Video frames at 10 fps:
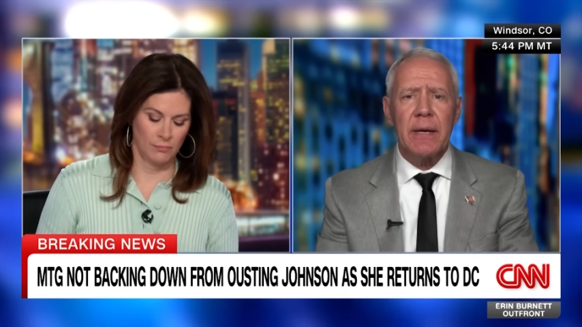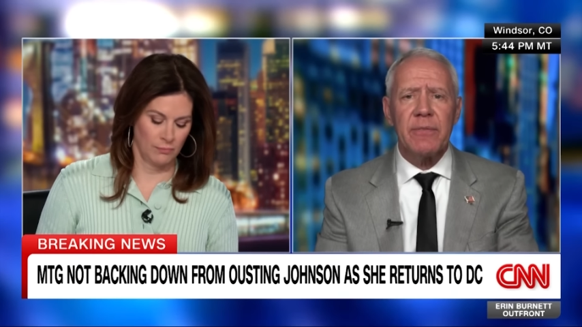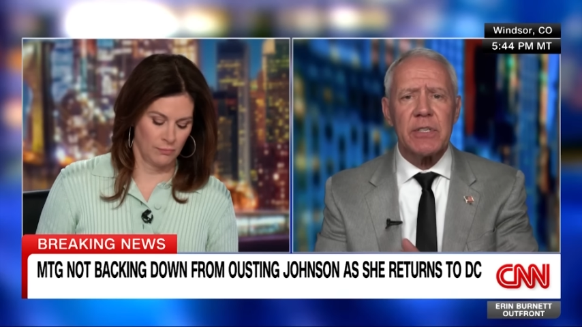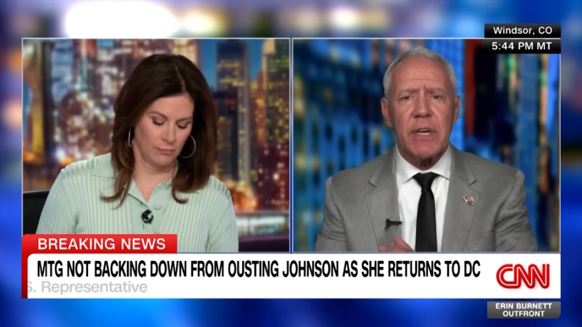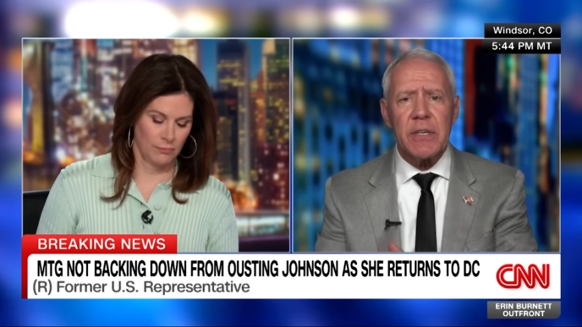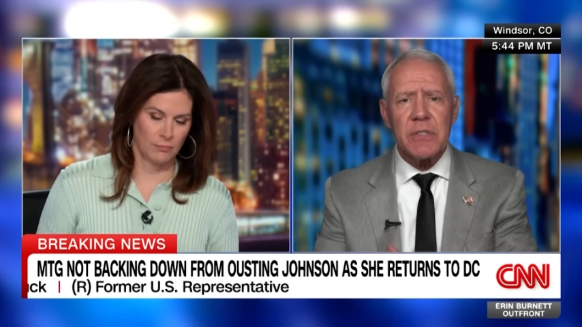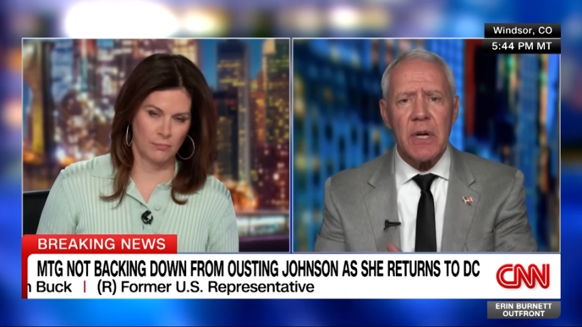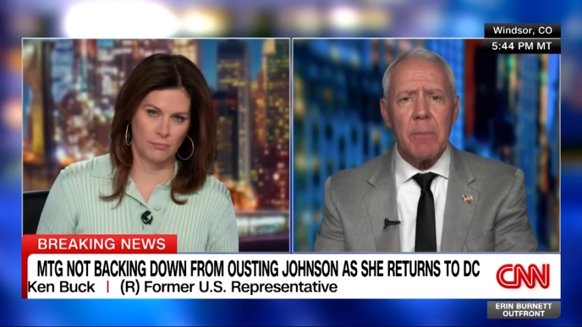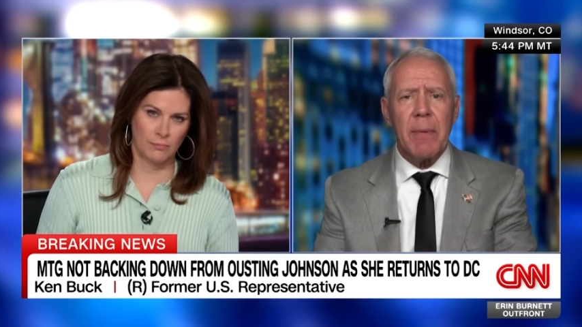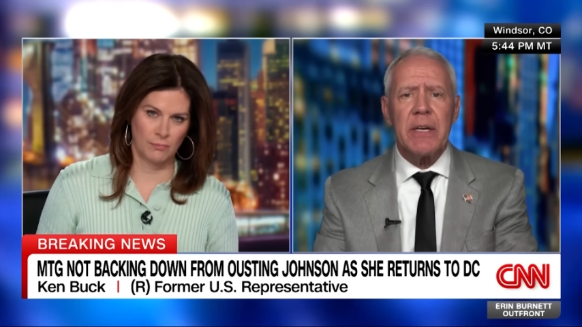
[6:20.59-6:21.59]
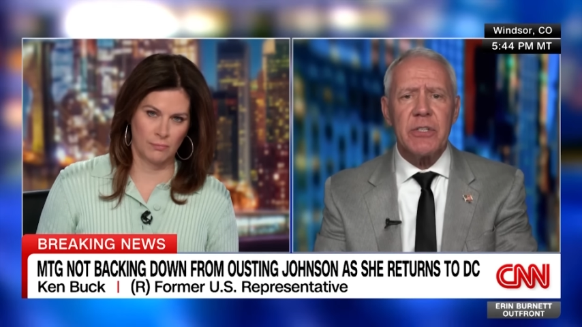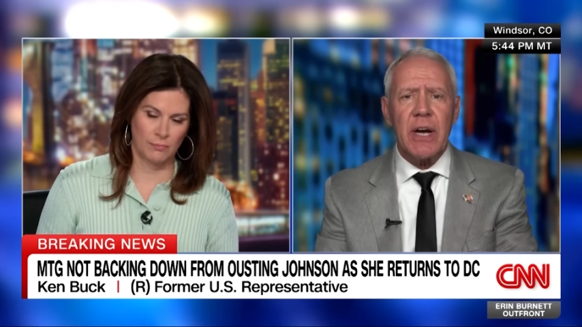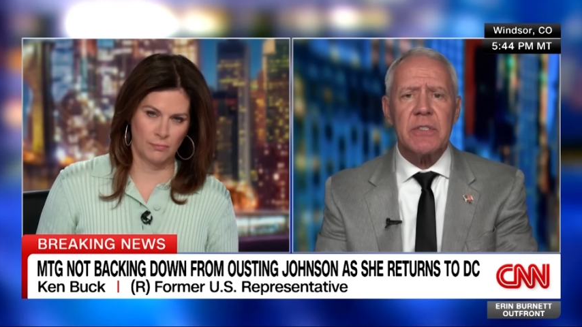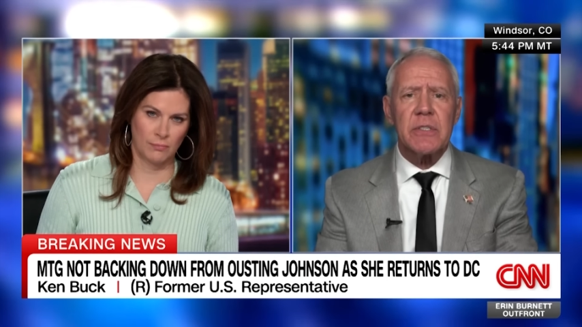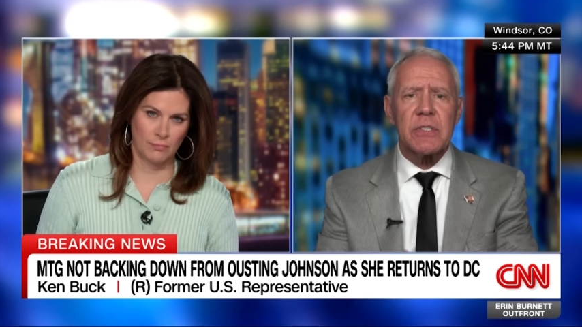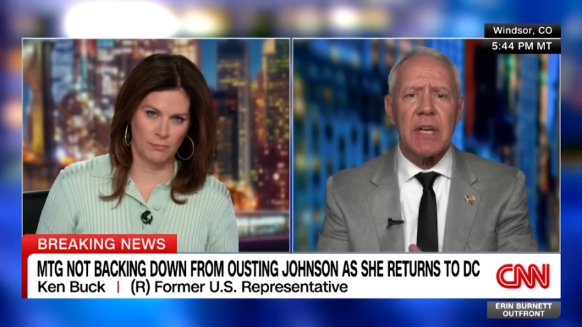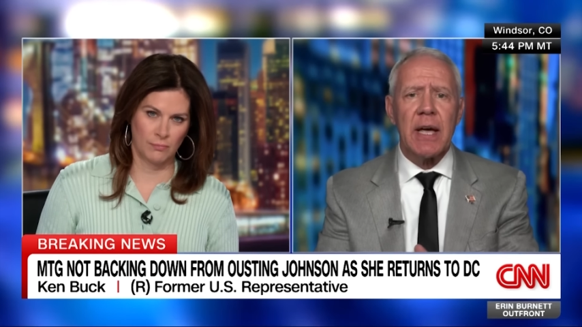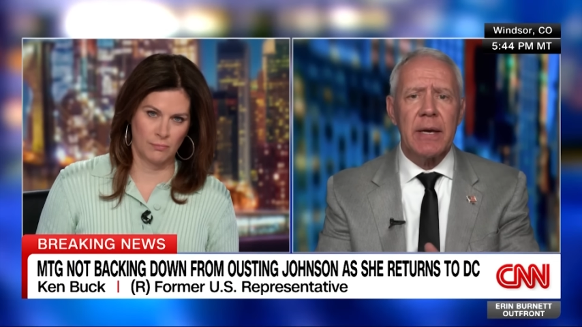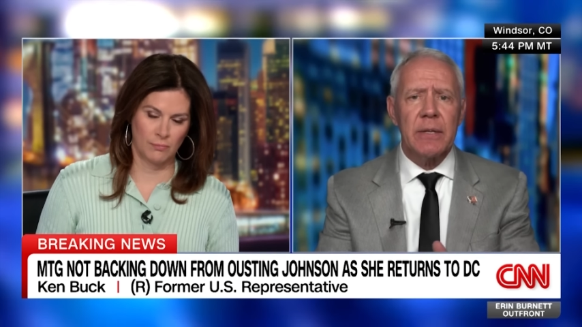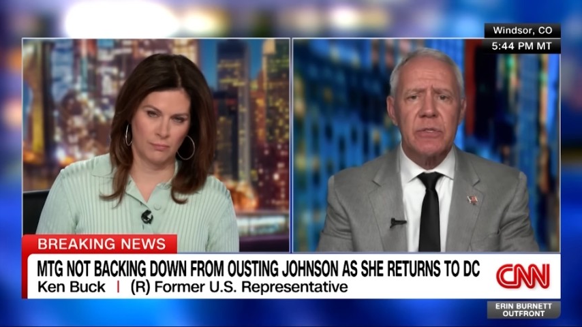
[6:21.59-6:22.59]
Speaker 1: If he takes Mike Johnson's
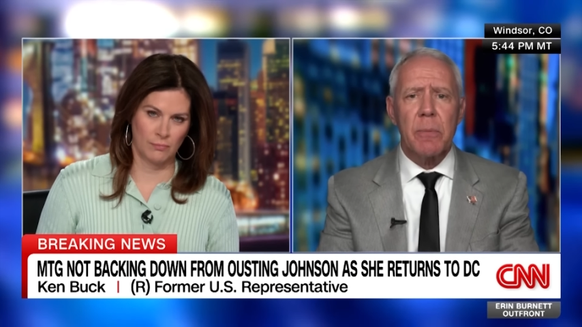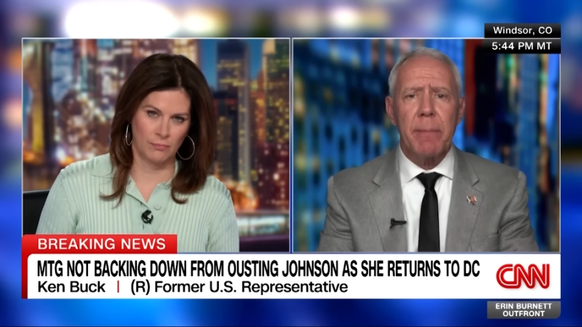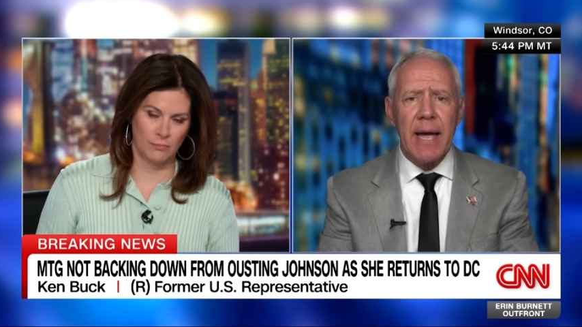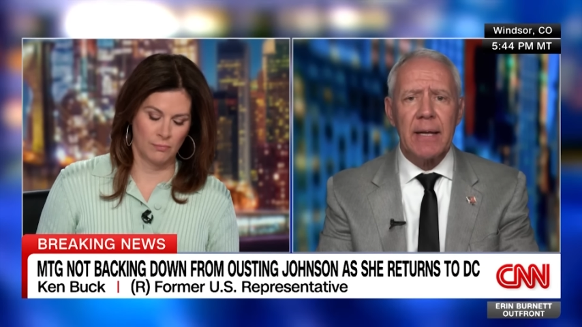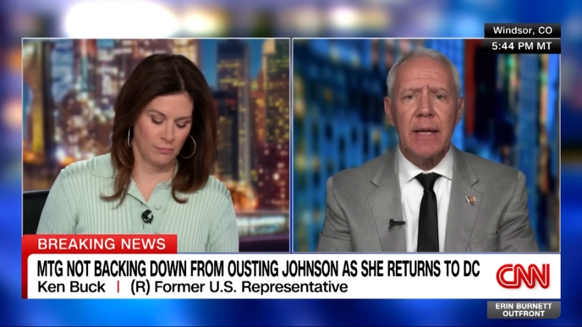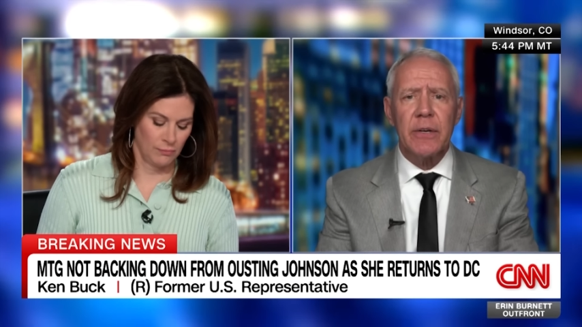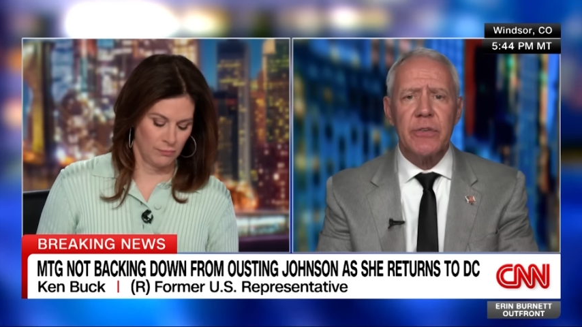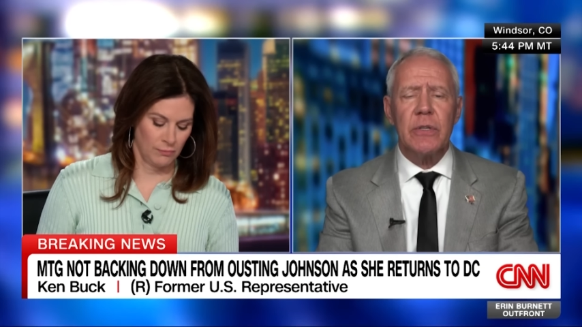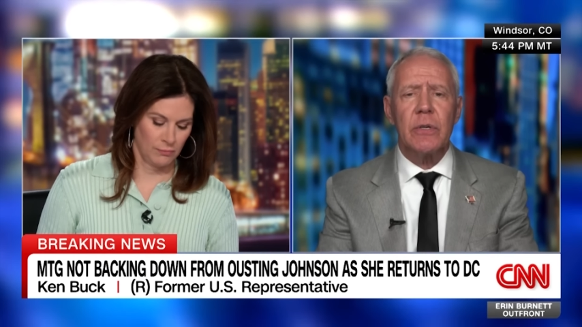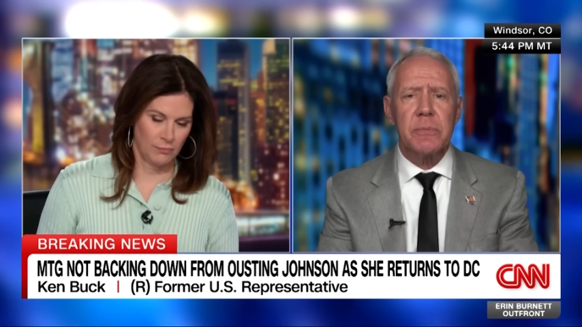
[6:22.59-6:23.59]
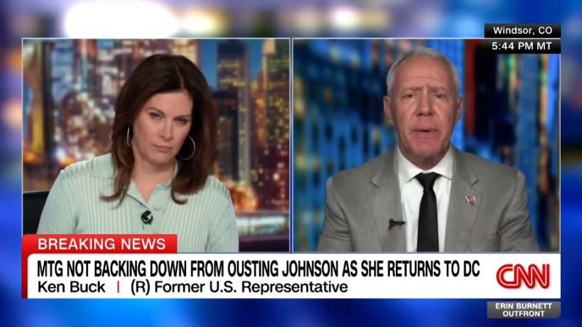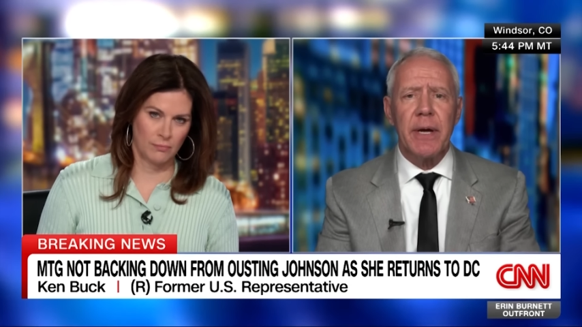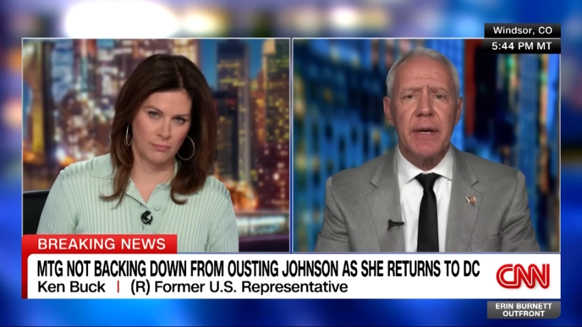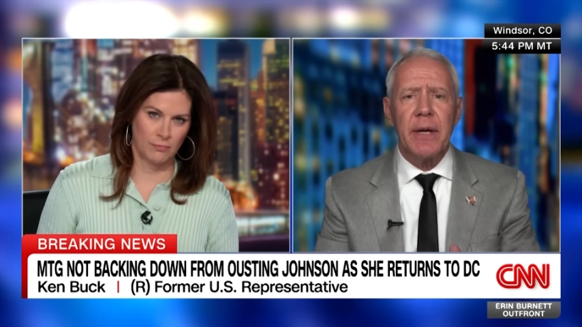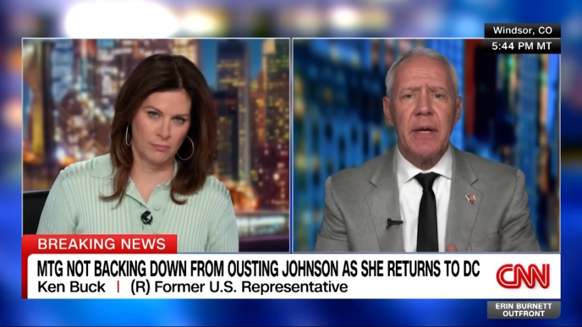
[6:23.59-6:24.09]
side and there's a backlash, he looks bad.